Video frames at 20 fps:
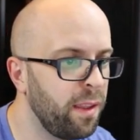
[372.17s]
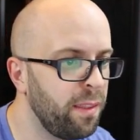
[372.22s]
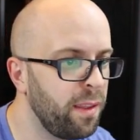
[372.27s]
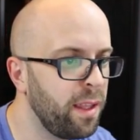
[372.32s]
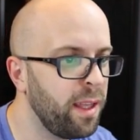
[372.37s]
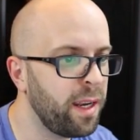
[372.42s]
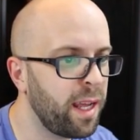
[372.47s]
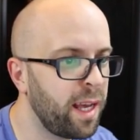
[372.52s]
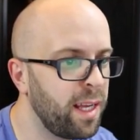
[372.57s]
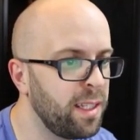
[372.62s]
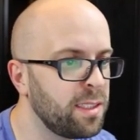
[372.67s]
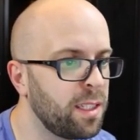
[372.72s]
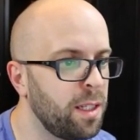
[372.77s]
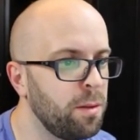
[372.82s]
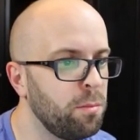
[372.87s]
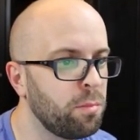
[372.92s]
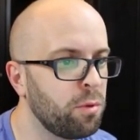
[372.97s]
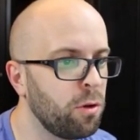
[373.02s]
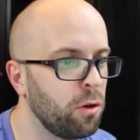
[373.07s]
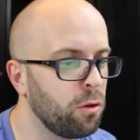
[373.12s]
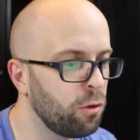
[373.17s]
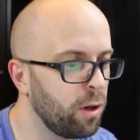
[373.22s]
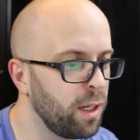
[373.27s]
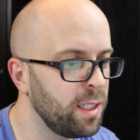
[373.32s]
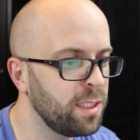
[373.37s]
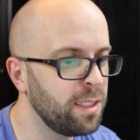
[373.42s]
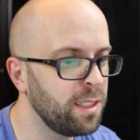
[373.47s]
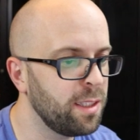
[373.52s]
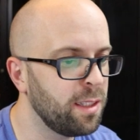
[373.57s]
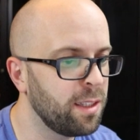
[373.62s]
And then as I'm
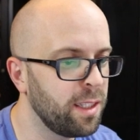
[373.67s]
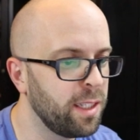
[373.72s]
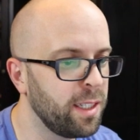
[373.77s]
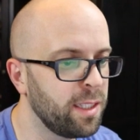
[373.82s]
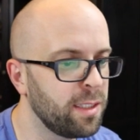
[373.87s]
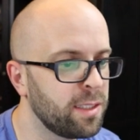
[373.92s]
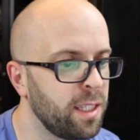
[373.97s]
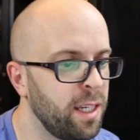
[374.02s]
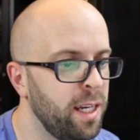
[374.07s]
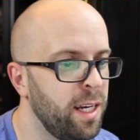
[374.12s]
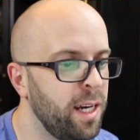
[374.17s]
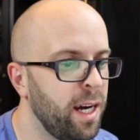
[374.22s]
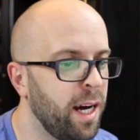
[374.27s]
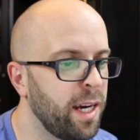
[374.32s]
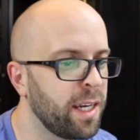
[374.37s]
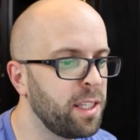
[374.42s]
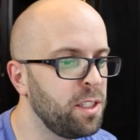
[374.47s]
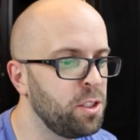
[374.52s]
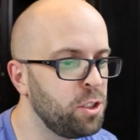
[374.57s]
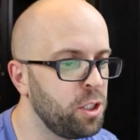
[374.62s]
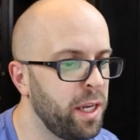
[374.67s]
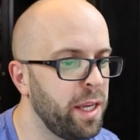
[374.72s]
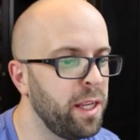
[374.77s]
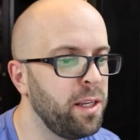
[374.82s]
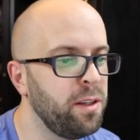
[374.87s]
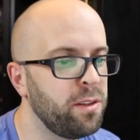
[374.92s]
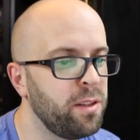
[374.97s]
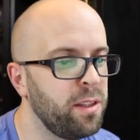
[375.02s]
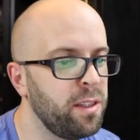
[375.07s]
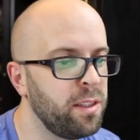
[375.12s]
progressing things, I can
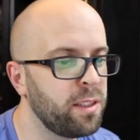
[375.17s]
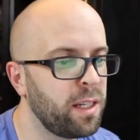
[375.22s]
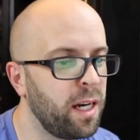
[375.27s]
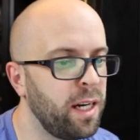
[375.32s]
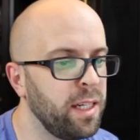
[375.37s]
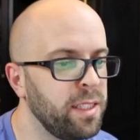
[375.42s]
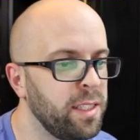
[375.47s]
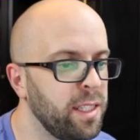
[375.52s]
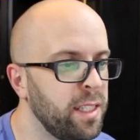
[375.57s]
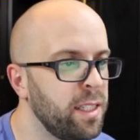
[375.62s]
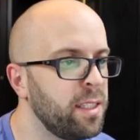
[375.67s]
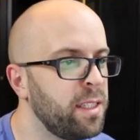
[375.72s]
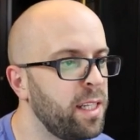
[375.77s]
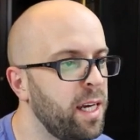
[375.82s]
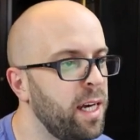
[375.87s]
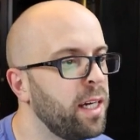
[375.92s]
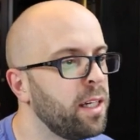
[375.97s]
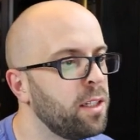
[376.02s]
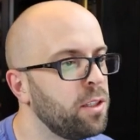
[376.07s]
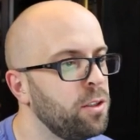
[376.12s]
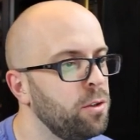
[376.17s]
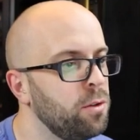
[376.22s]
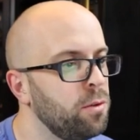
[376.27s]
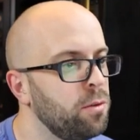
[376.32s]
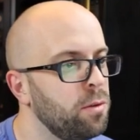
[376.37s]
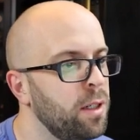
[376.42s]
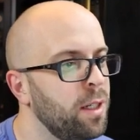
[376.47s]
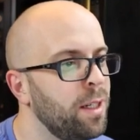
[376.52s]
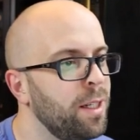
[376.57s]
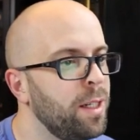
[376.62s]
change this idea tag
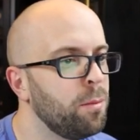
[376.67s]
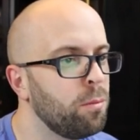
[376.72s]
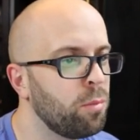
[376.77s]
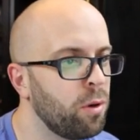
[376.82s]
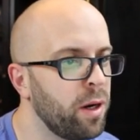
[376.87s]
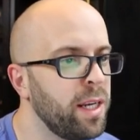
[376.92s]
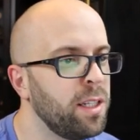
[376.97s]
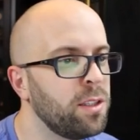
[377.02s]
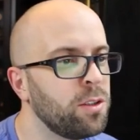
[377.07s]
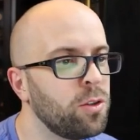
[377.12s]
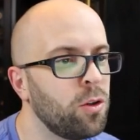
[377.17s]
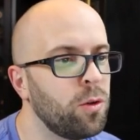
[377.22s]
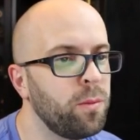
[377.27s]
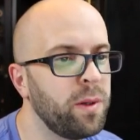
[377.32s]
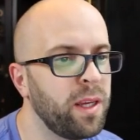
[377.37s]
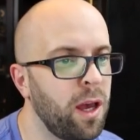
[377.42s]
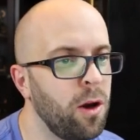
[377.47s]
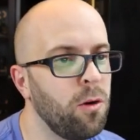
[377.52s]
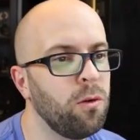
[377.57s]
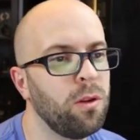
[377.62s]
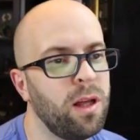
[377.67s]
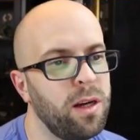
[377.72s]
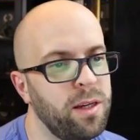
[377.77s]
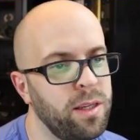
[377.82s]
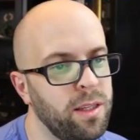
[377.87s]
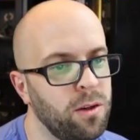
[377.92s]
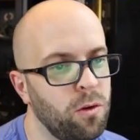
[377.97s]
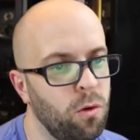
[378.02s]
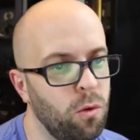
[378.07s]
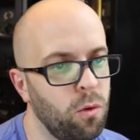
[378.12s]
to brainstorming,
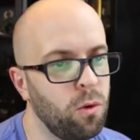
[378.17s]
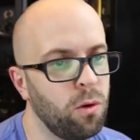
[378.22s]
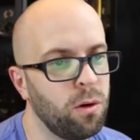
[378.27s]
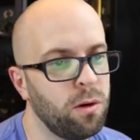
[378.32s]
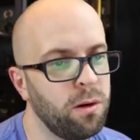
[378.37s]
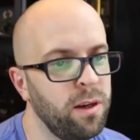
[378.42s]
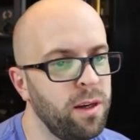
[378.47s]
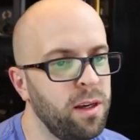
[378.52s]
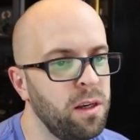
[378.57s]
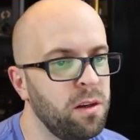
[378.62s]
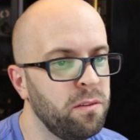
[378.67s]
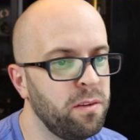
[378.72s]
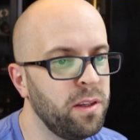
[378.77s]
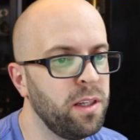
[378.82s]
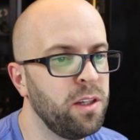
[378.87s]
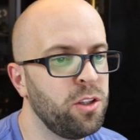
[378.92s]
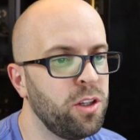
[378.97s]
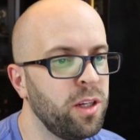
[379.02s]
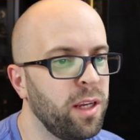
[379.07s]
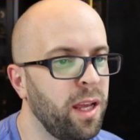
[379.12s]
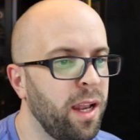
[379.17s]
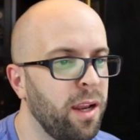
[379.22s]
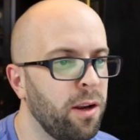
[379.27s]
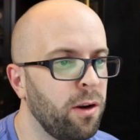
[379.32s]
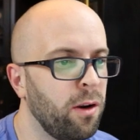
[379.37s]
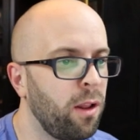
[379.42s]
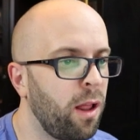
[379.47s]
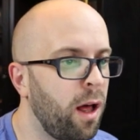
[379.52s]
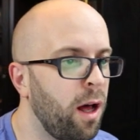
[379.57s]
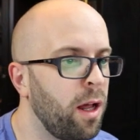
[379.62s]
outlining, or finishing, and
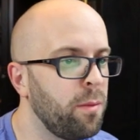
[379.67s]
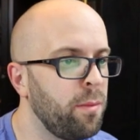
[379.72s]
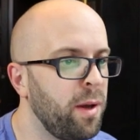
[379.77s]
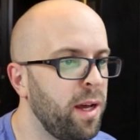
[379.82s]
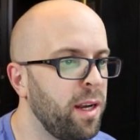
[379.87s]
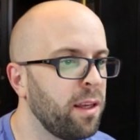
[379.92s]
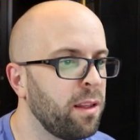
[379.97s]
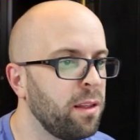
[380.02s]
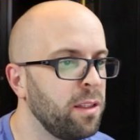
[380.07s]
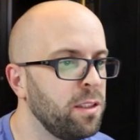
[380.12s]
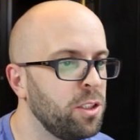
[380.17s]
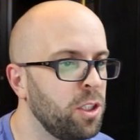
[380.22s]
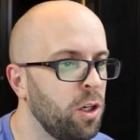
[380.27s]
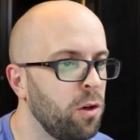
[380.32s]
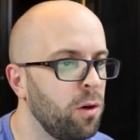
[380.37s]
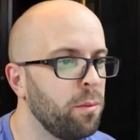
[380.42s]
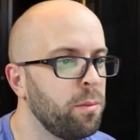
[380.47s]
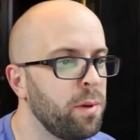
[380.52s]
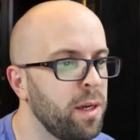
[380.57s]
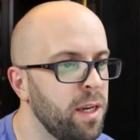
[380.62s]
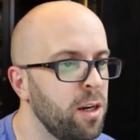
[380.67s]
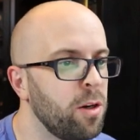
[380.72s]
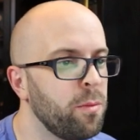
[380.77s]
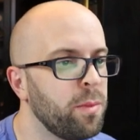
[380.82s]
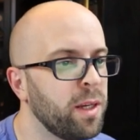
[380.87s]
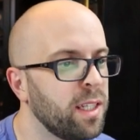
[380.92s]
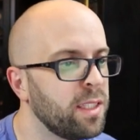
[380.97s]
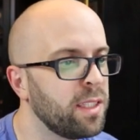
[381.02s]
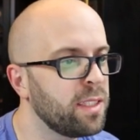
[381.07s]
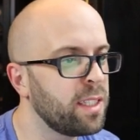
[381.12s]
it'll automatically show up
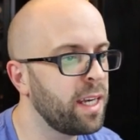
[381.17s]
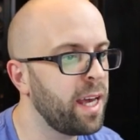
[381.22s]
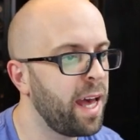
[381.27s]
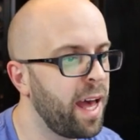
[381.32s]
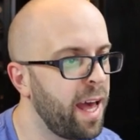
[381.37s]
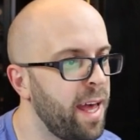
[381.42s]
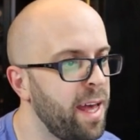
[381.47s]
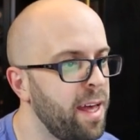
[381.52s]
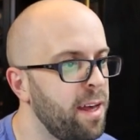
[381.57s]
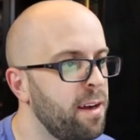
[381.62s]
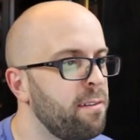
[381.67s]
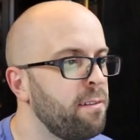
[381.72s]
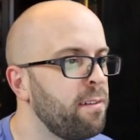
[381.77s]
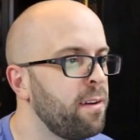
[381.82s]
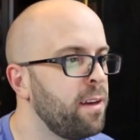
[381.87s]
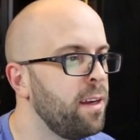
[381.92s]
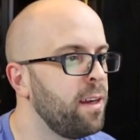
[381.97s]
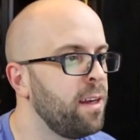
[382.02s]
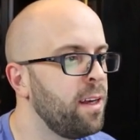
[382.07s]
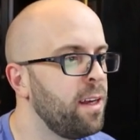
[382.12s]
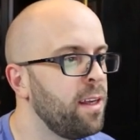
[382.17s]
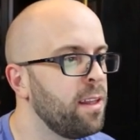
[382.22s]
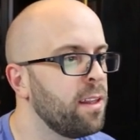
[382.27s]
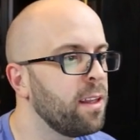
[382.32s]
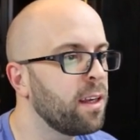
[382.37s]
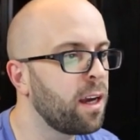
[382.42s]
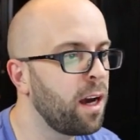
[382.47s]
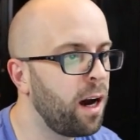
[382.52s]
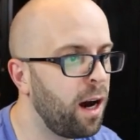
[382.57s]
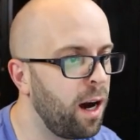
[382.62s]
here because I have
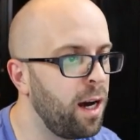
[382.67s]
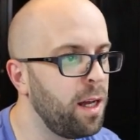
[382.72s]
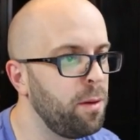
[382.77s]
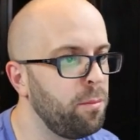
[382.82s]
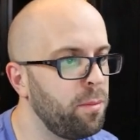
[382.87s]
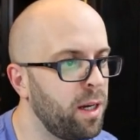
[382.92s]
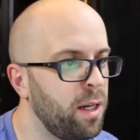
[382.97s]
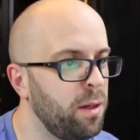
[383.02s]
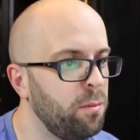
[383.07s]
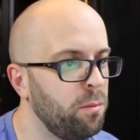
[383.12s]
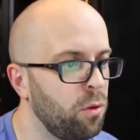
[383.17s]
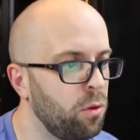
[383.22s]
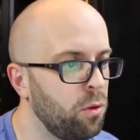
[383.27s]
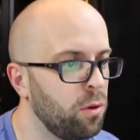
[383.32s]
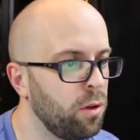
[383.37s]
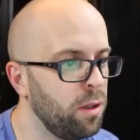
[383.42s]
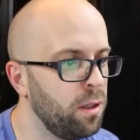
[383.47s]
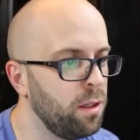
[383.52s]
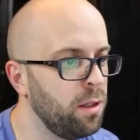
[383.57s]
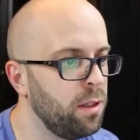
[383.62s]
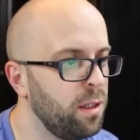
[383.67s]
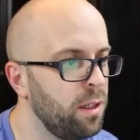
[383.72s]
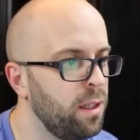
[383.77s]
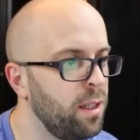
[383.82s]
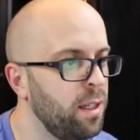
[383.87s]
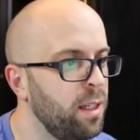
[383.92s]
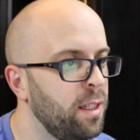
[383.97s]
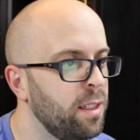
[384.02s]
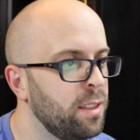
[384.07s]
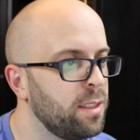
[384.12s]
the Kanban board
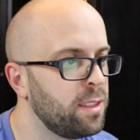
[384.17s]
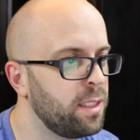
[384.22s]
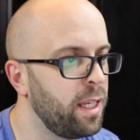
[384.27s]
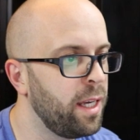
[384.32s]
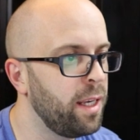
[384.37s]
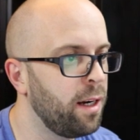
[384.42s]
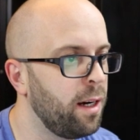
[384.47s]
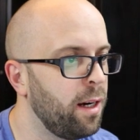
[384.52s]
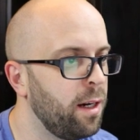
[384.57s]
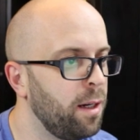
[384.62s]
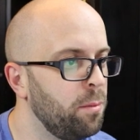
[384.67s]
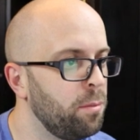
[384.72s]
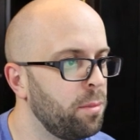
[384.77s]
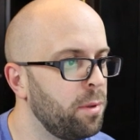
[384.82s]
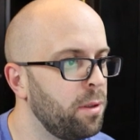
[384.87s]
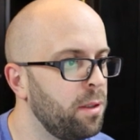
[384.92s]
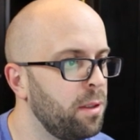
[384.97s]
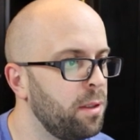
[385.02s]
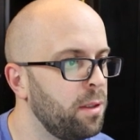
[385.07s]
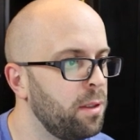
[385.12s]
set up